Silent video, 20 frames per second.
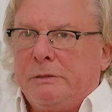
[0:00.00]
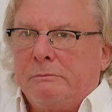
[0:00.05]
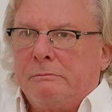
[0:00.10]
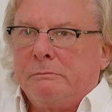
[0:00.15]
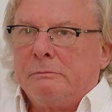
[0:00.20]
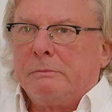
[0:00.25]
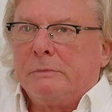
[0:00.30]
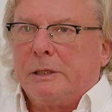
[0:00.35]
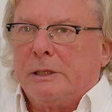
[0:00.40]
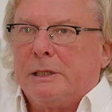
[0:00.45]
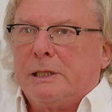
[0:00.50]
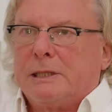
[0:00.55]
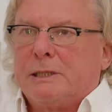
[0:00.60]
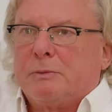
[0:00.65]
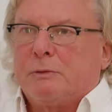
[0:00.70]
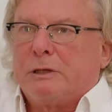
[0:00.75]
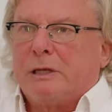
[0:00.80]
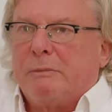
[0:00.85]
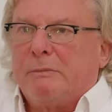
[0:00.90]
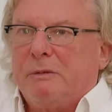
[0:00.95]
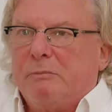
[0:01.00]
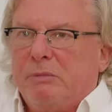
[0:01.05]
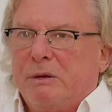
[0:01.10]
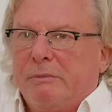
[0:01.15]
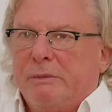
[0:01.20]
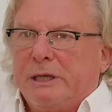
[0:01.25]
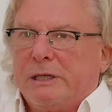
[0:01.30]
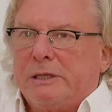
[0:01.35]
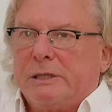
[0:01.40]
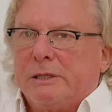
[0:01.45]
and that's what I'm
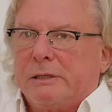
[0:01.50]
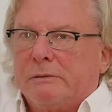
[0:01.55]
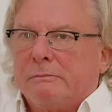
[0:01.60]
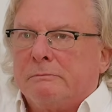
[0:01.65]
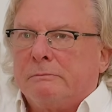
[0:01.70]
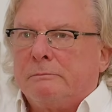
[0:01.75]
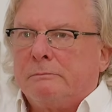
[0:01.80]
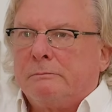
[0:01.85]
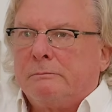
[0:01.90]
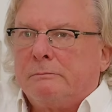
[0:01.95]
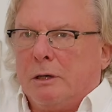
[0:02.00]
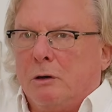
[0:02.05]
implementing.